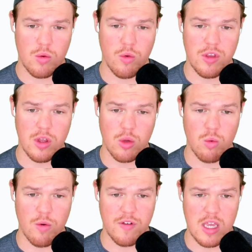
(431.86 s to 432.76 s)
we're dealing
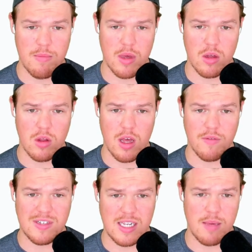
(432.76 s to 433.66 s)
with an email
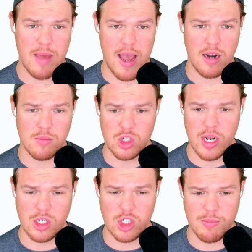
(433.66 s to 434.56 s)
of
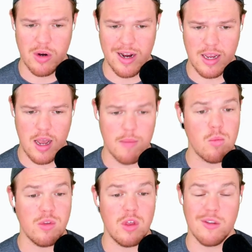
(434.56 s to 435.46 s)
timadams.gmail.com.
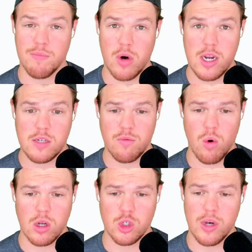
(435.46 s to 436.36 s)
We're dealing with a price of
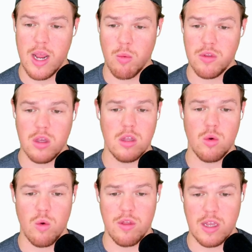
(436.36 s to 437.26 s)
400 and we're dealing
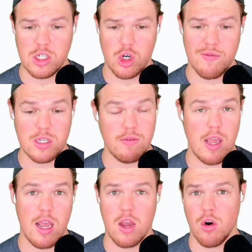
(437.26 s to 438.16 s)
with a service of
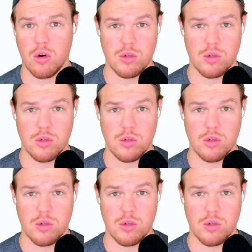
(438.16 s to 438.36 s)
AI article